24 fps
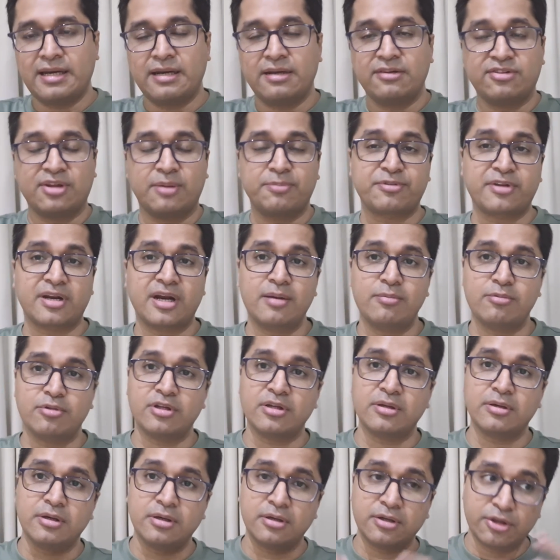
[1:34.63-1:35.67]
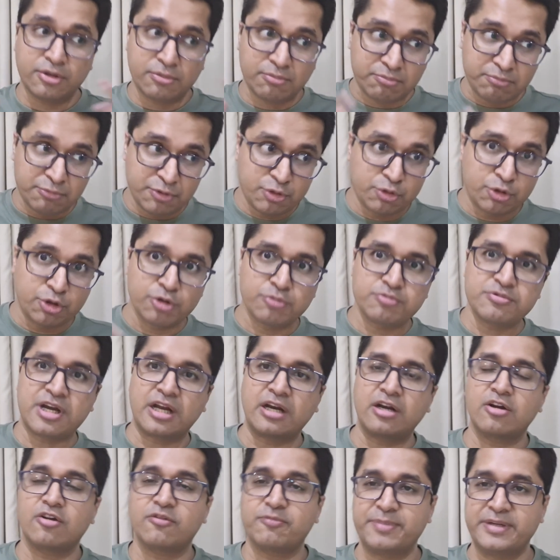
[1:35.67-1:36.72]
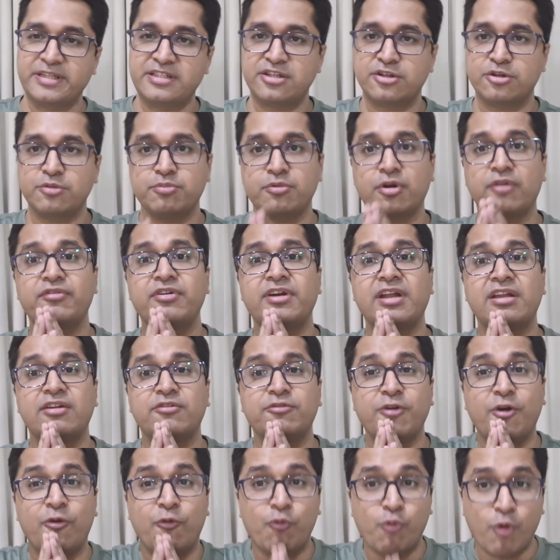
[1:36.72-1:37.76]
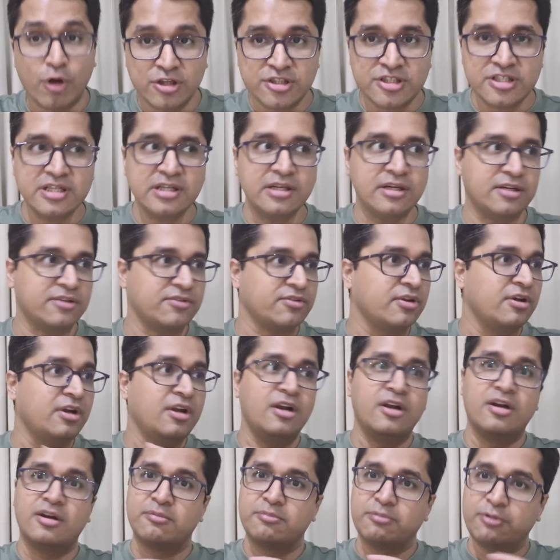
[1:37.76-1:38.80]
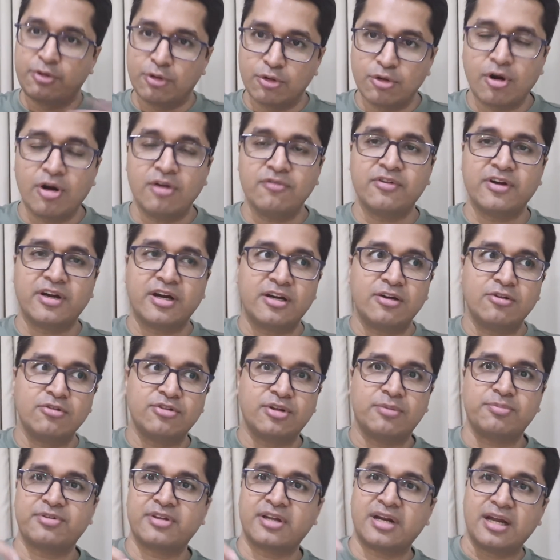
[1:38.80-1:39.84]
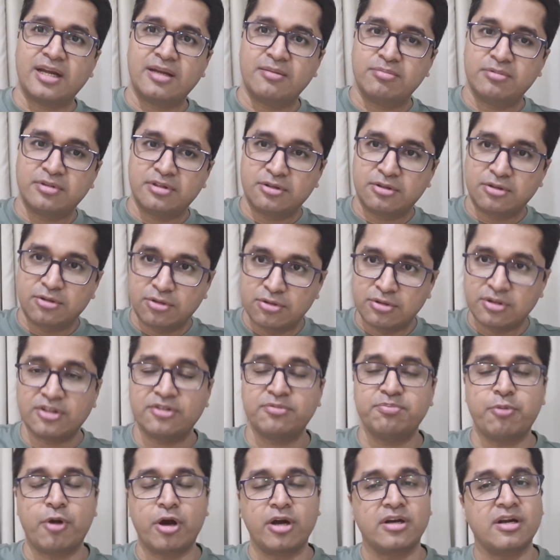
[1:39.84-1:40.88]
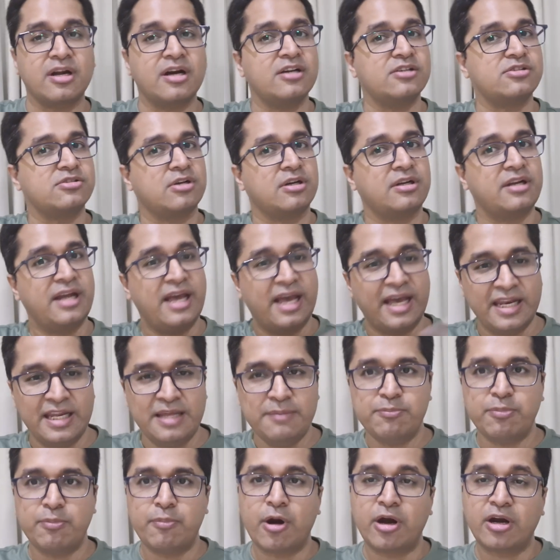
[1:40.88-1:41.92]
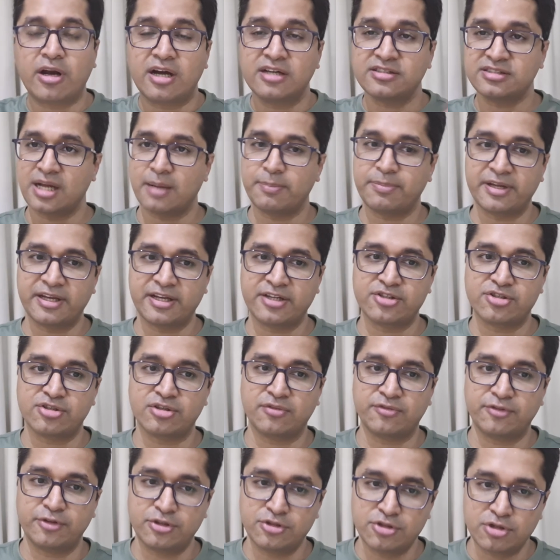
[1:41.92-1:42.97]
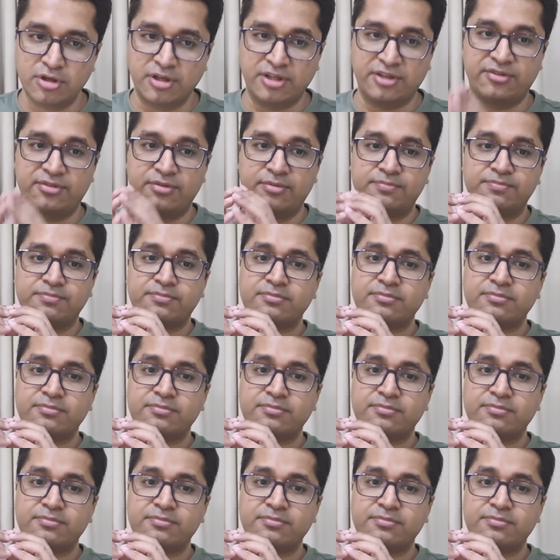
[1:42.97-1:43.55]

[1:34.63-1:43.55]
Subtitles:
subscribe to the YouTube channel of Paycheck to Profit. And if you're watching us, do not forget to subscribe to this podcast on any podcast application of your choice.